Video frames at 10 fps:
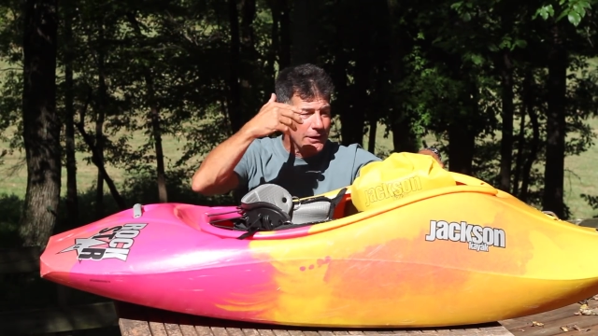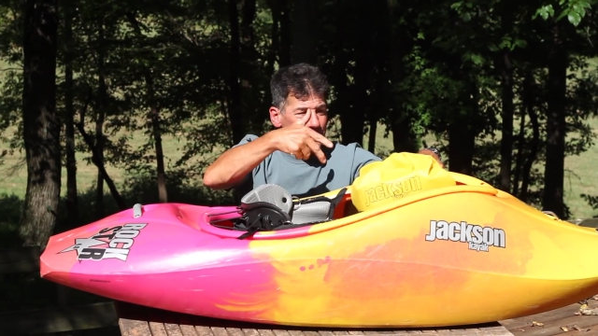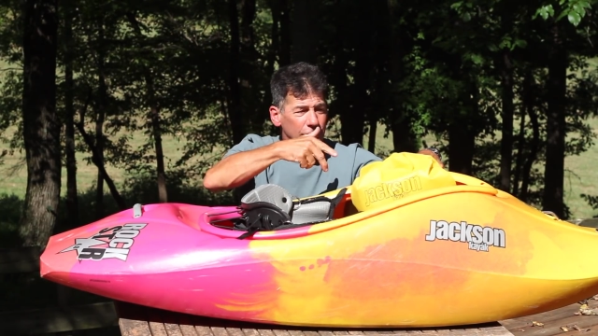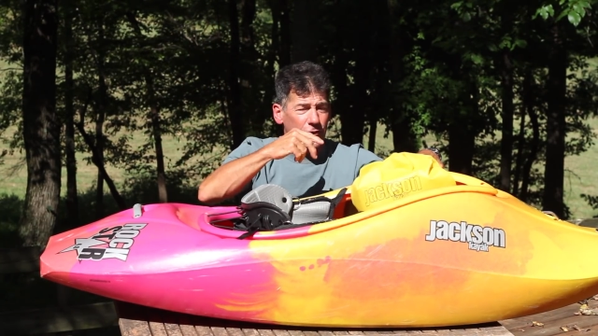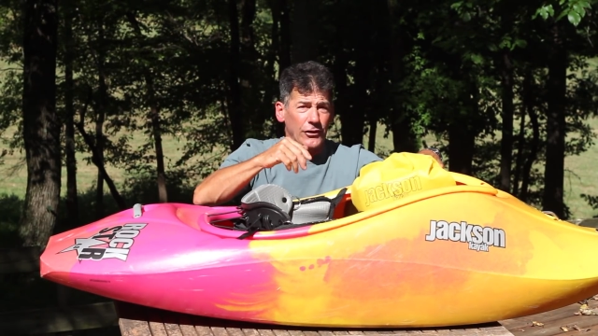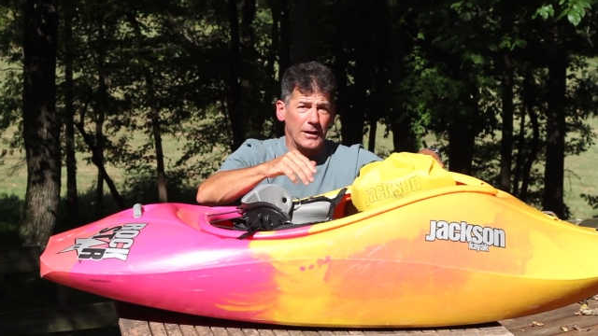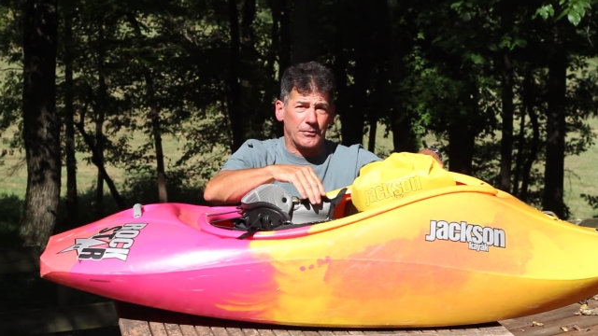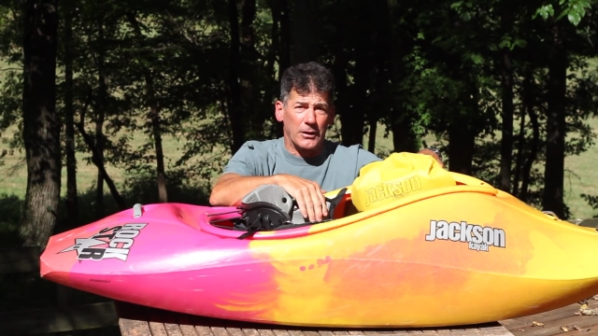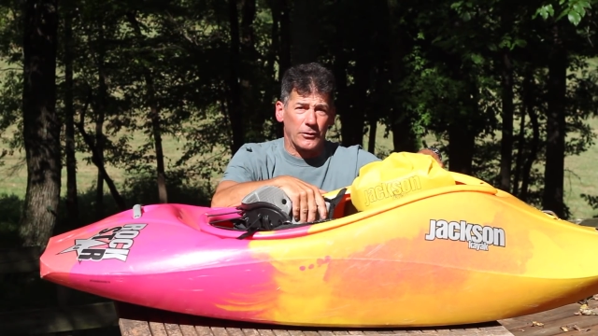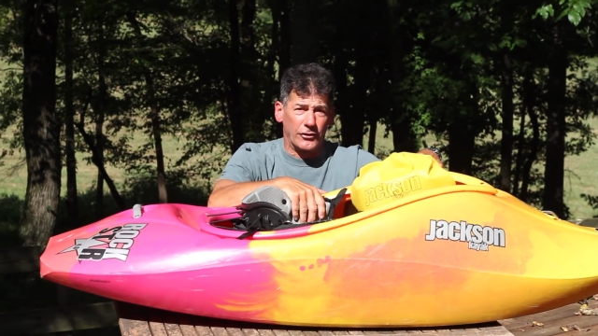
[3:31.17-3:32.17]
It's the same
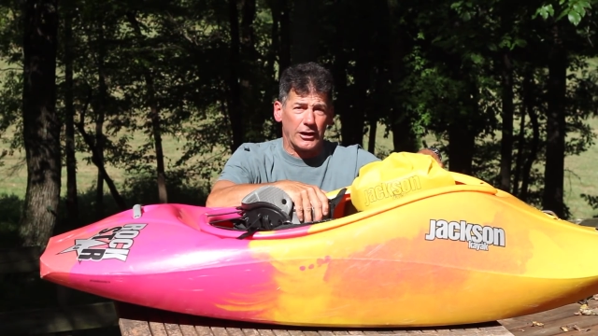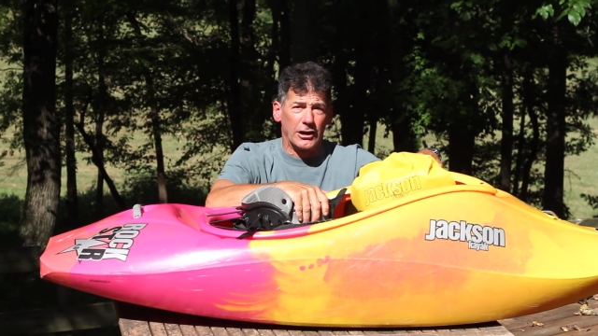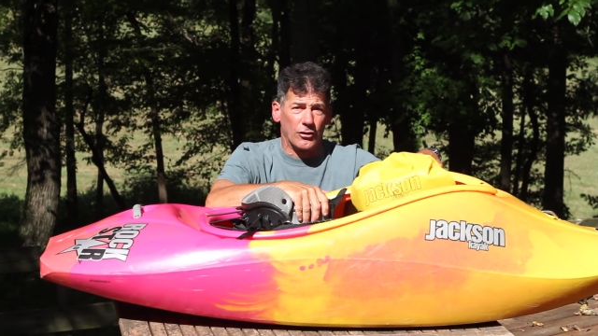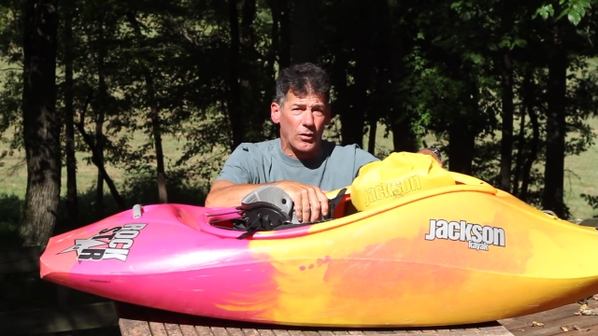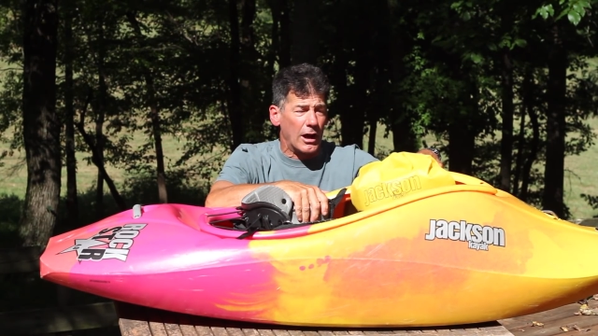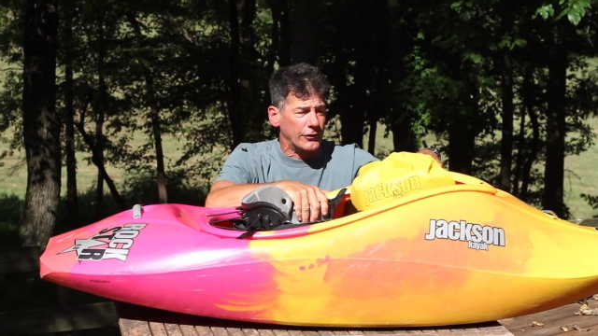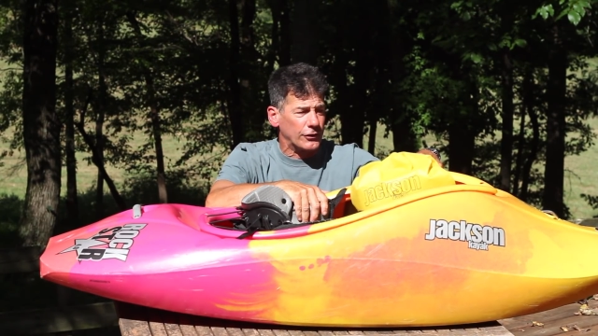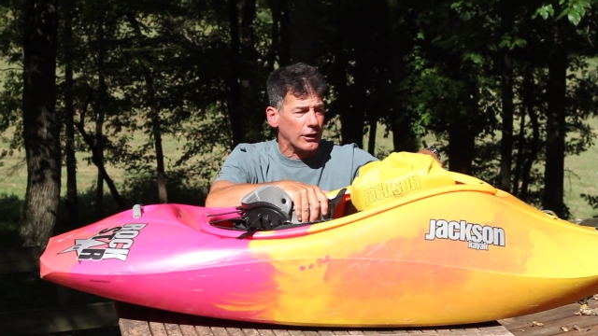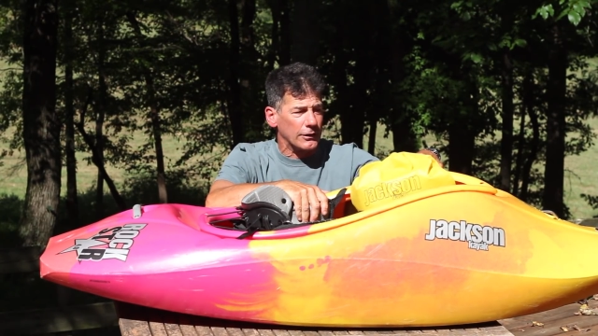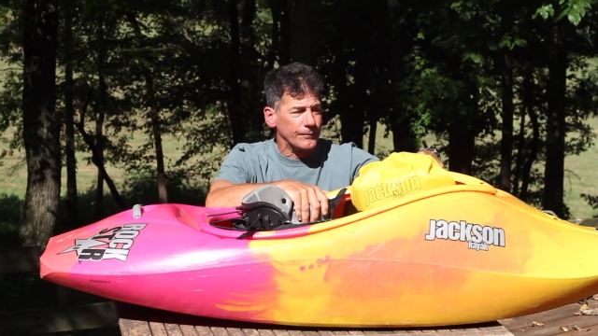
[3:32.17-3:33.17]
thing with sitting in a
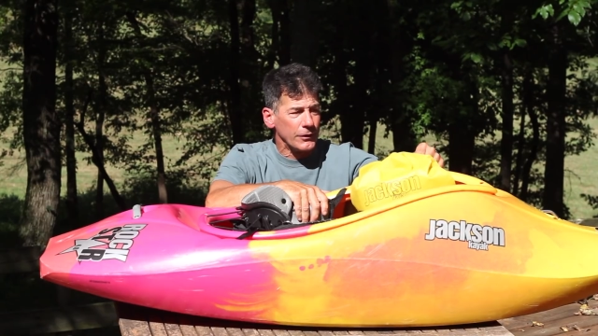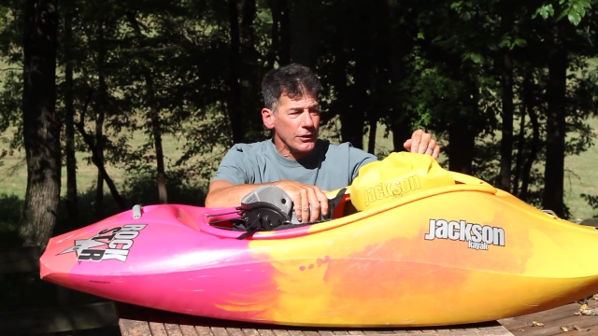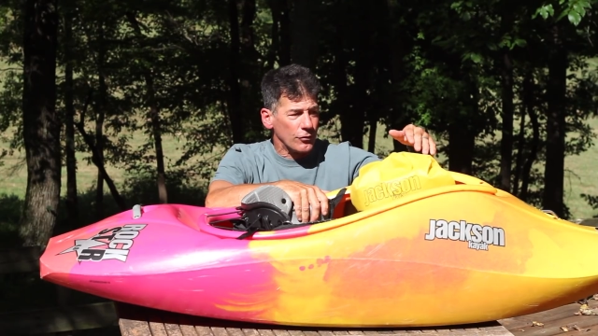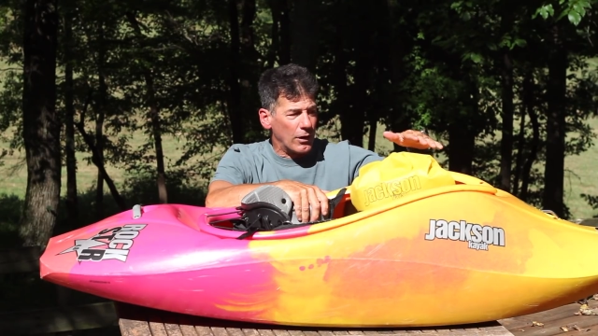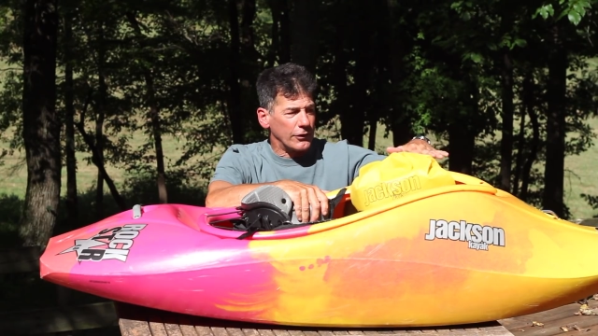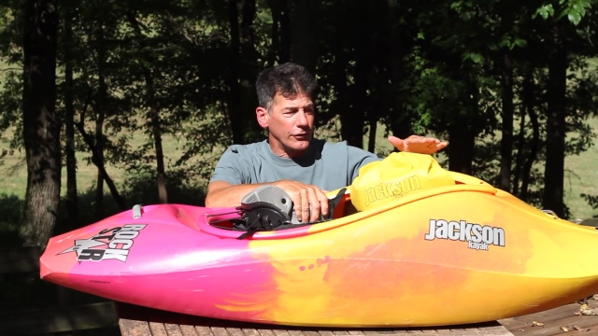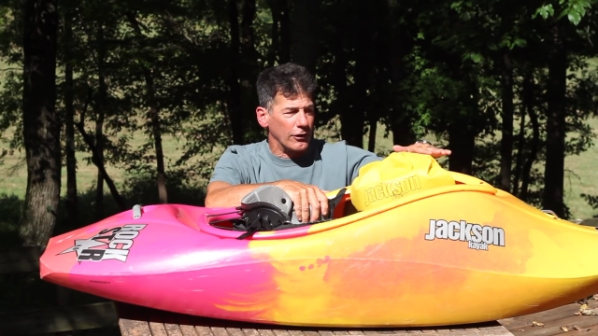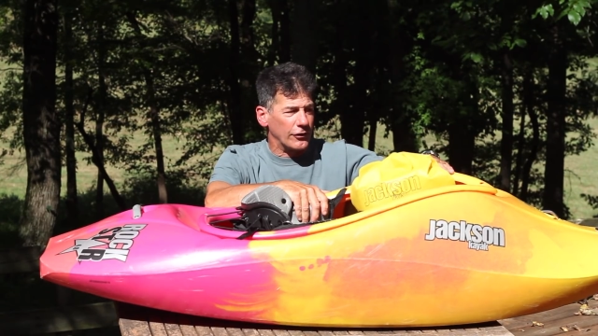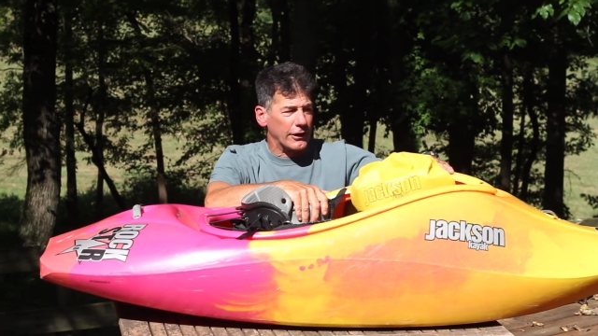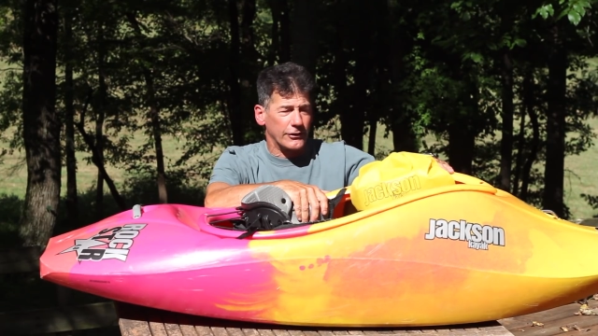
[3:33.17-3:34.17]
Rockstar. Rockstar
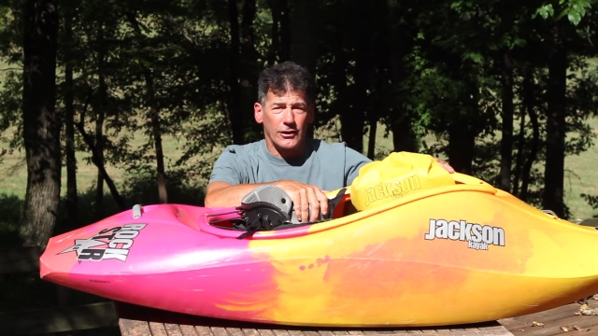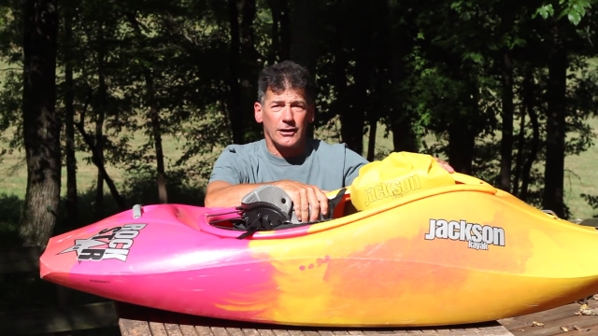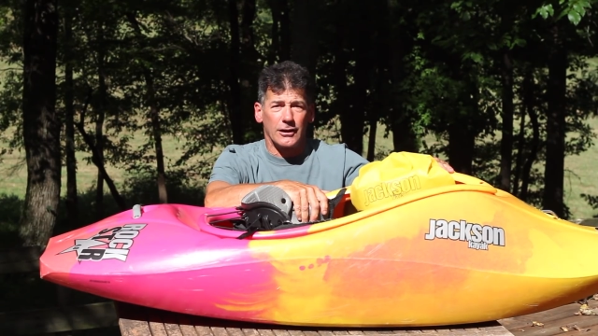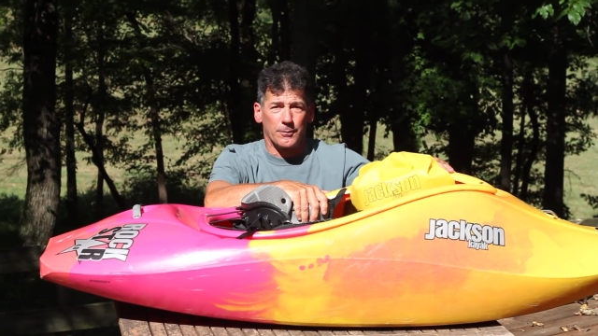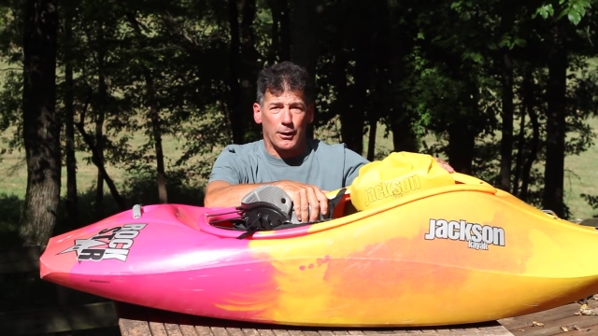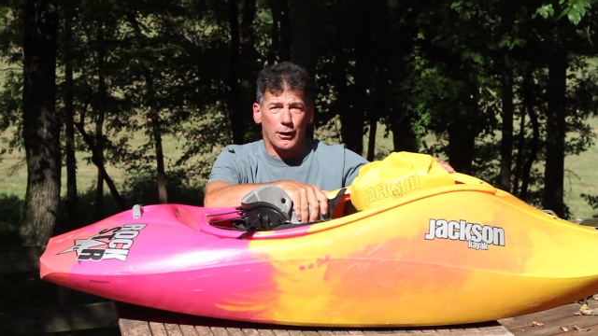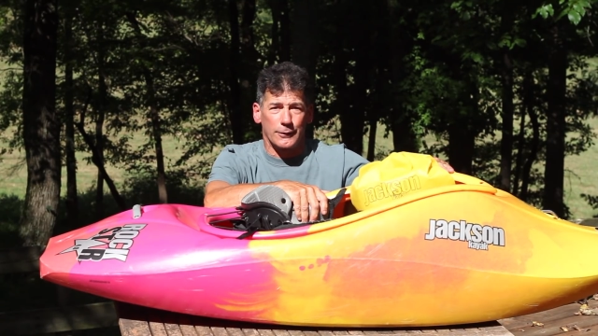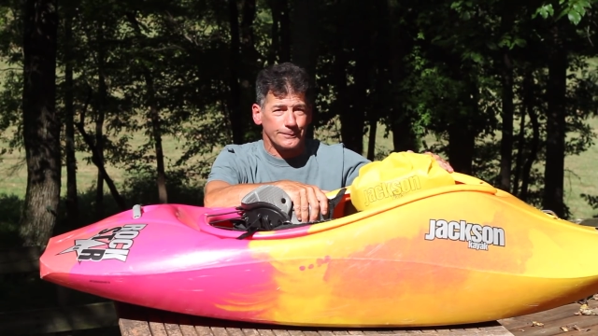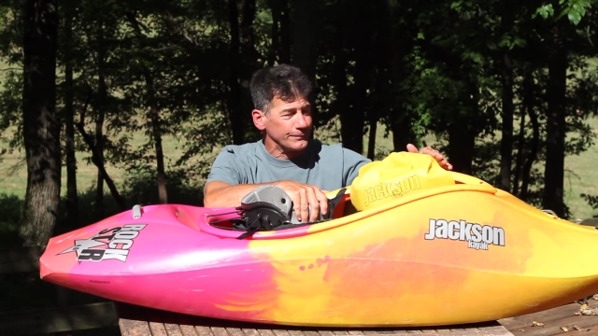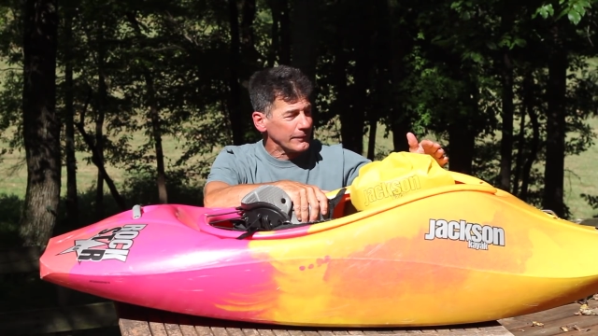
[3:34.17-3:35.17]
is like sitting at a bar.